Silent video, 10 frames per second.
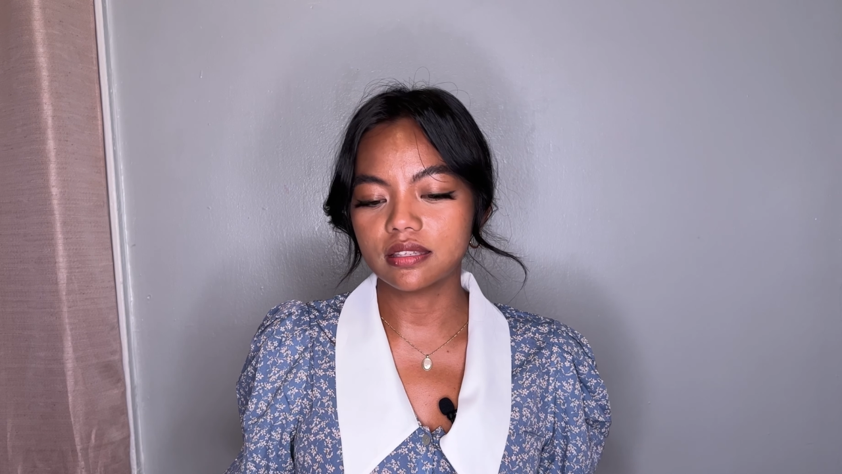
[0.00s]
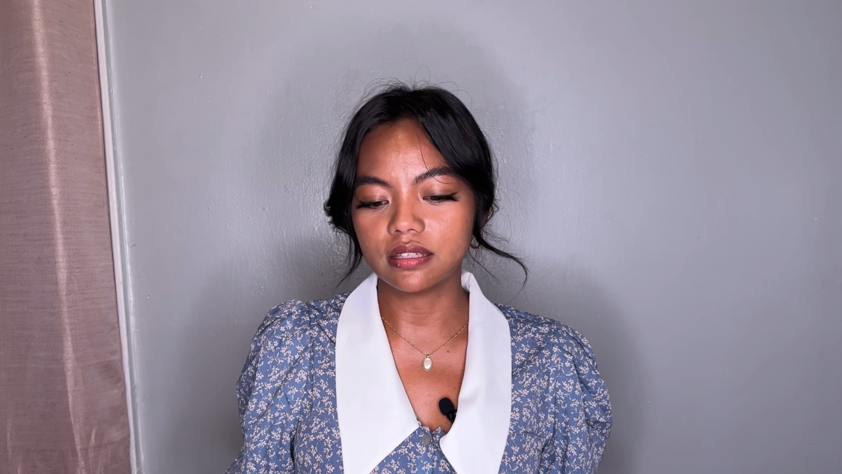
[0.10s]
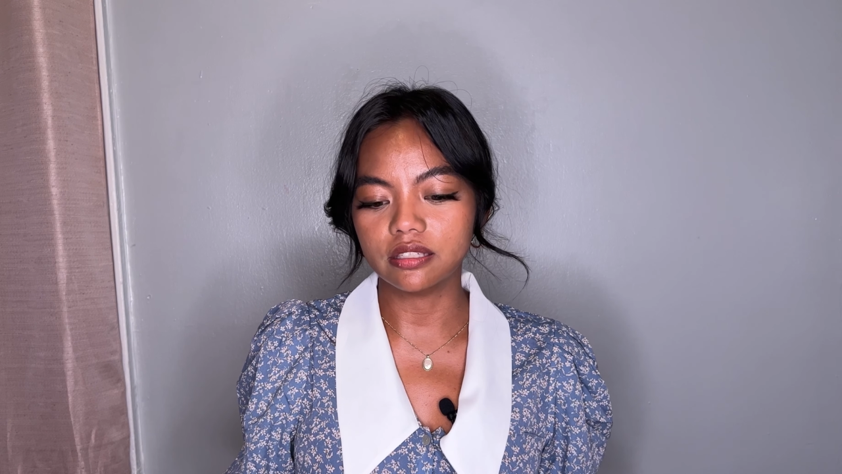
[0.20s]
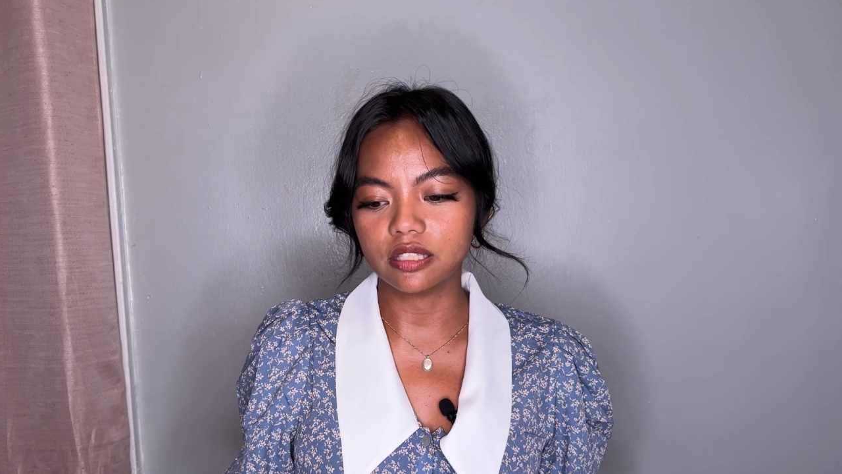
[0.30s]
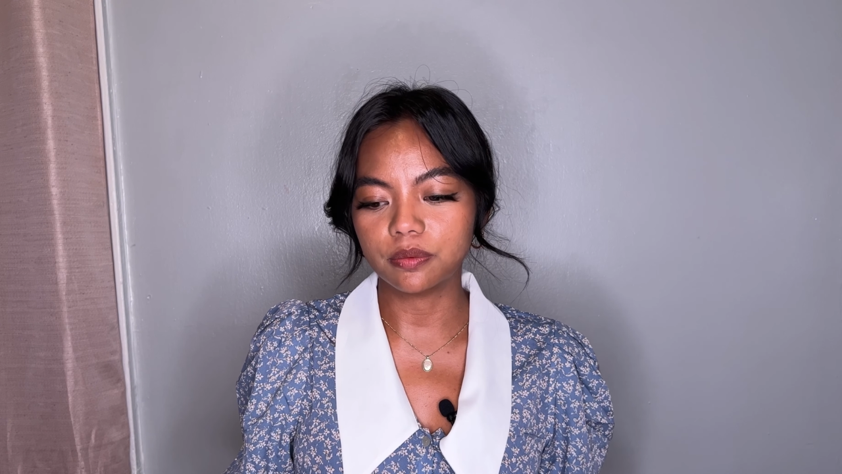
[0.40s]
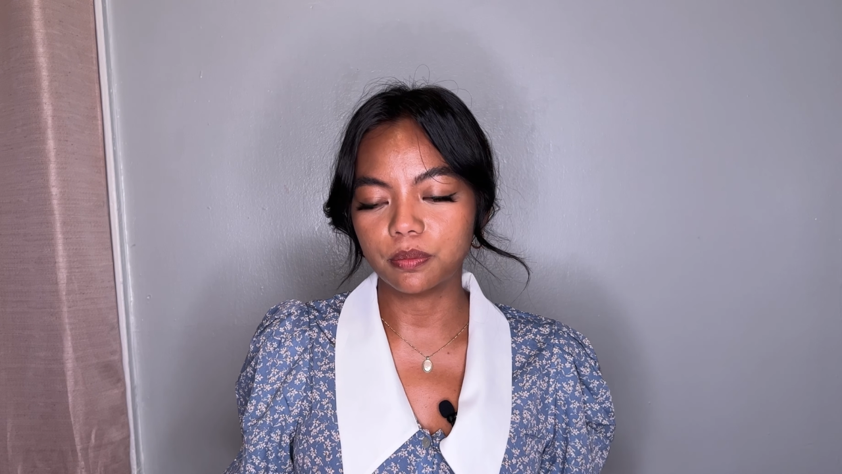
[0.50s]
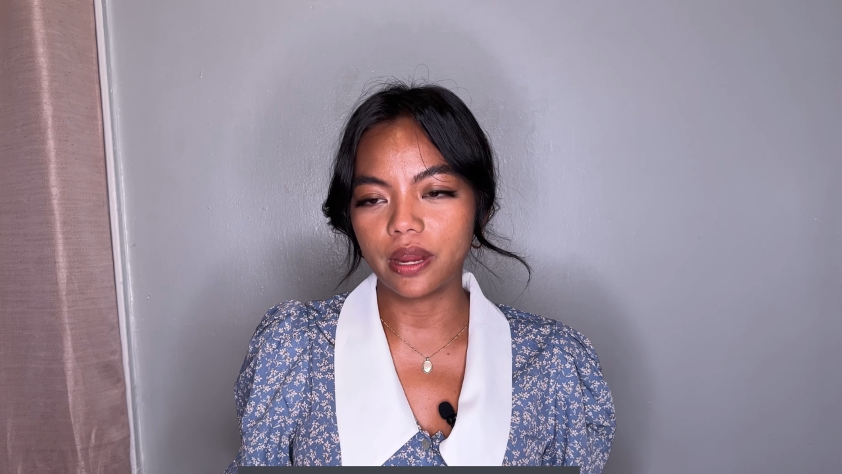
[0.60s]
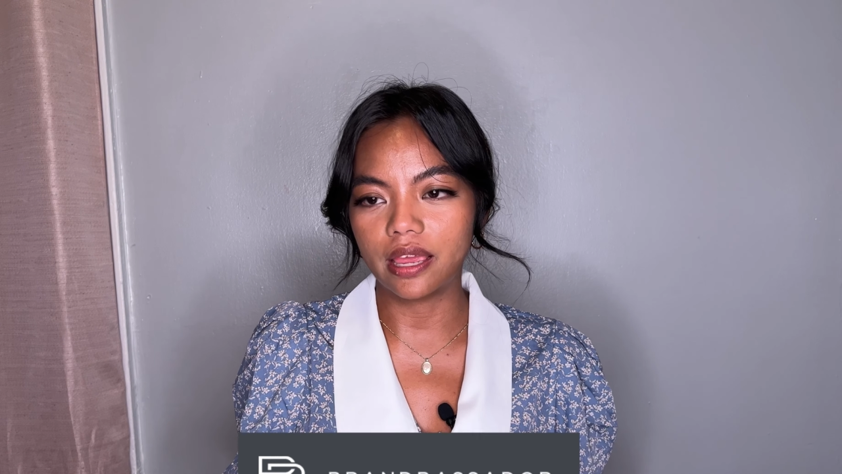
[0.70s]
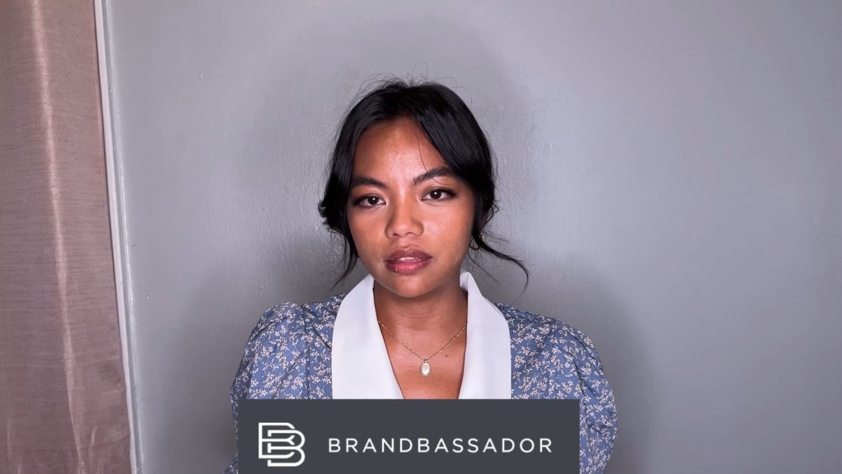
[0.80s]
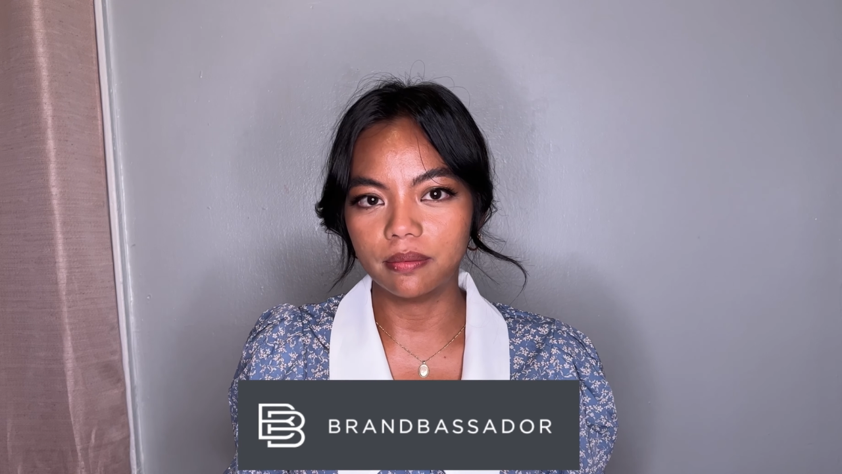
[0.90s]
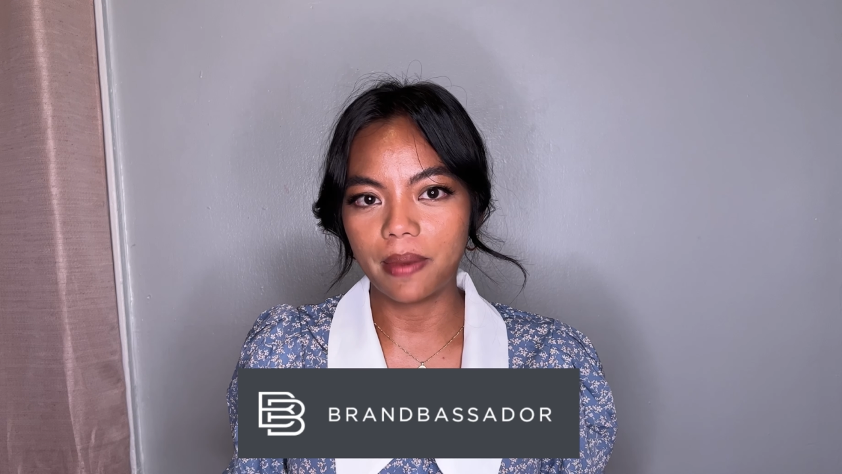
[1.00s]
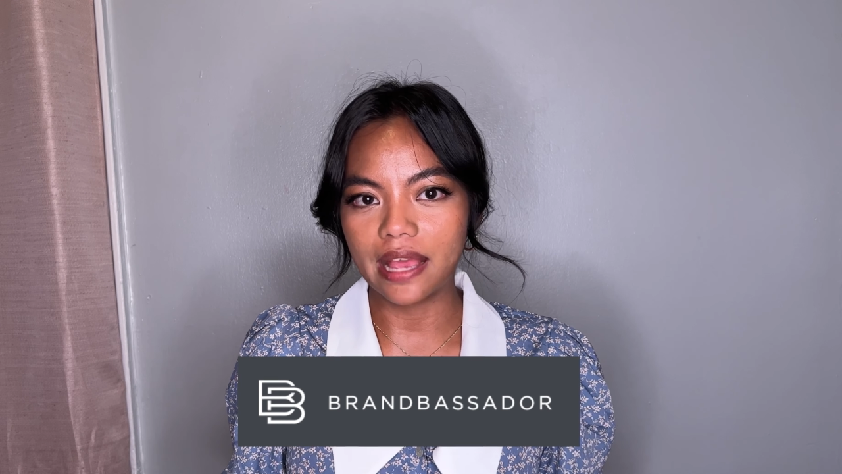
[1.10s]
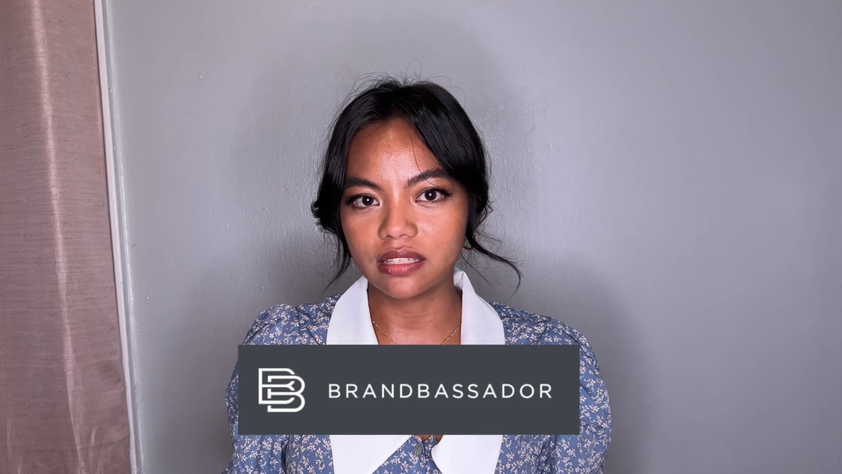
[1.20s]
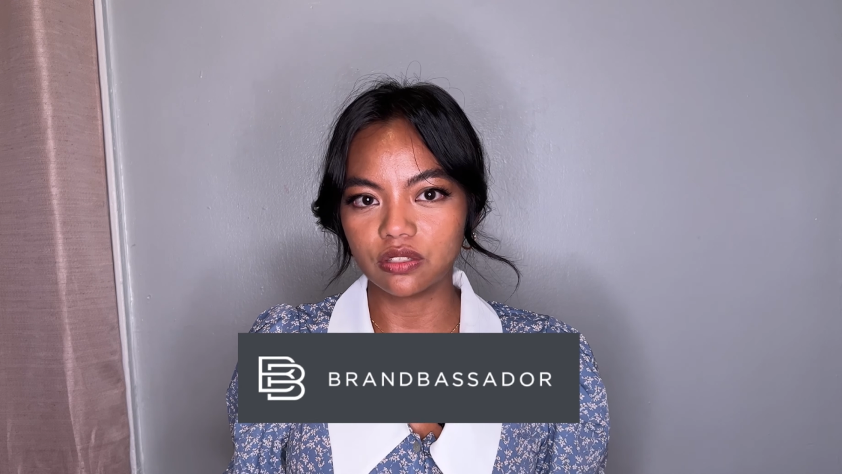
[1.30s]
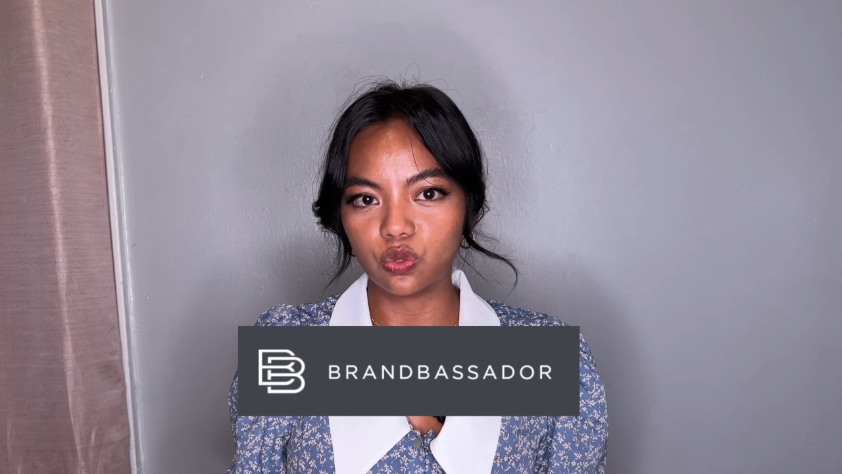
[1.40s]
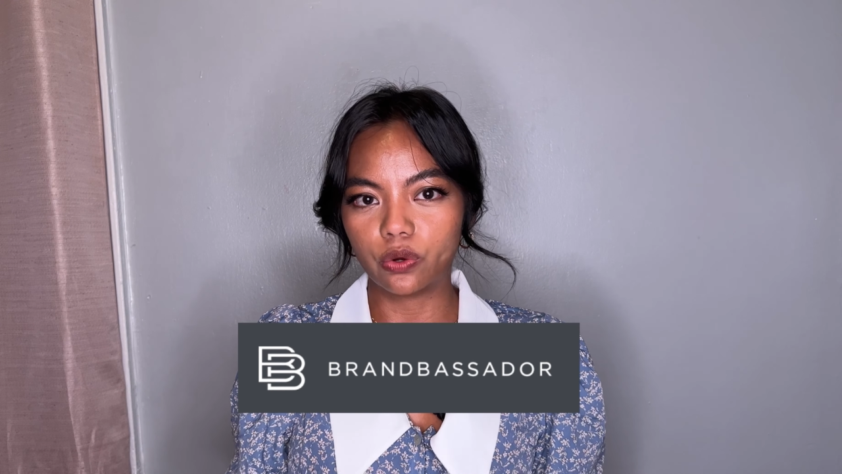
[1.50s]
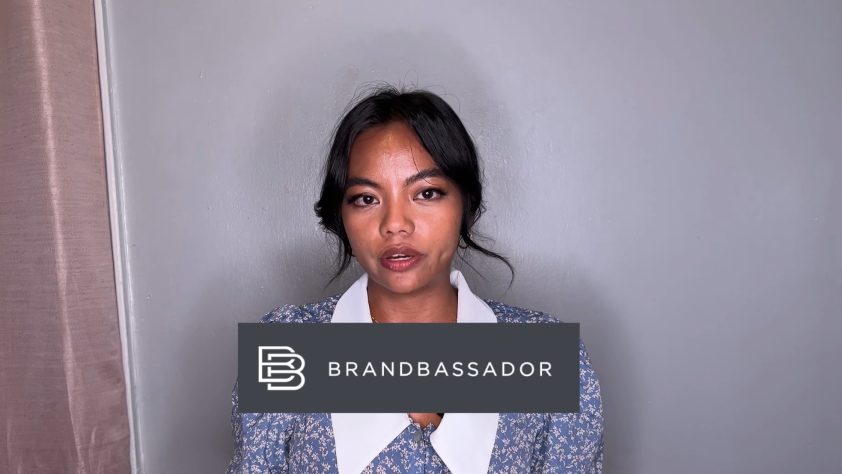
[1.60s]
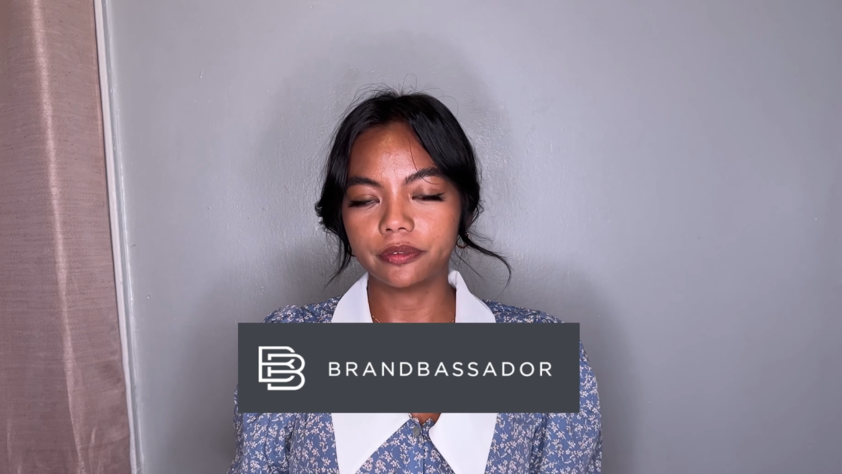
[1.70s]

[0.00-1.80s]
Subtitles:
is Brandbassador.